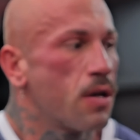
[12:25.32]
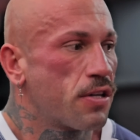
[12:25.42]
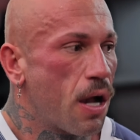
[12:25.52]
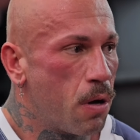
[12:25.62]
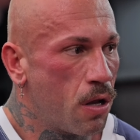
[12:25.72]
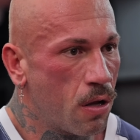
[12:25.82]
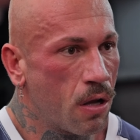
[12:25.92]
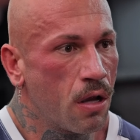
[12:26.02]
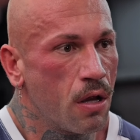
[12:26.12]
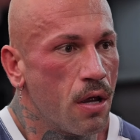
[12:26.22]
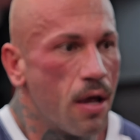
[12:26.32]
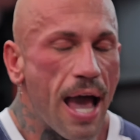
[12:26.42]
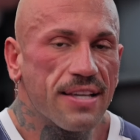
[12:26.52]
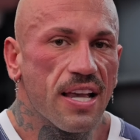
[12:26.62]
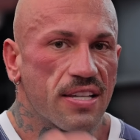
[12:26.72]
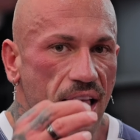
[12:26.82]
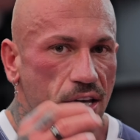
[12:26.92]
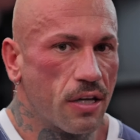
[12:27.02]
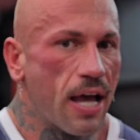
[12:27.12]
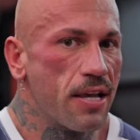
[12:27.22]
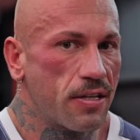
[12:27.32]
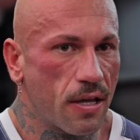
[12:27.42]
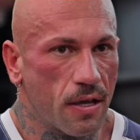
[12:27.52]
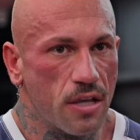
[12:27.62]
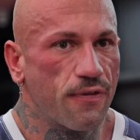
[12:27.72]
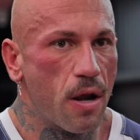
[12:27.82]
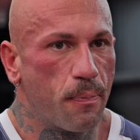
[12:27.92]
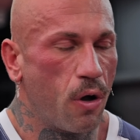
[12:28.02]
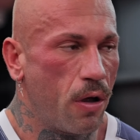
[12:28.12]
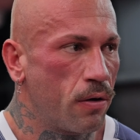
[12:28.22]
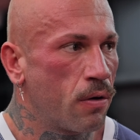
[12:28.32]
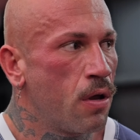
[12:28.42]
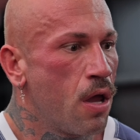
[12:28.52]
So exercise selection, guys, is very important.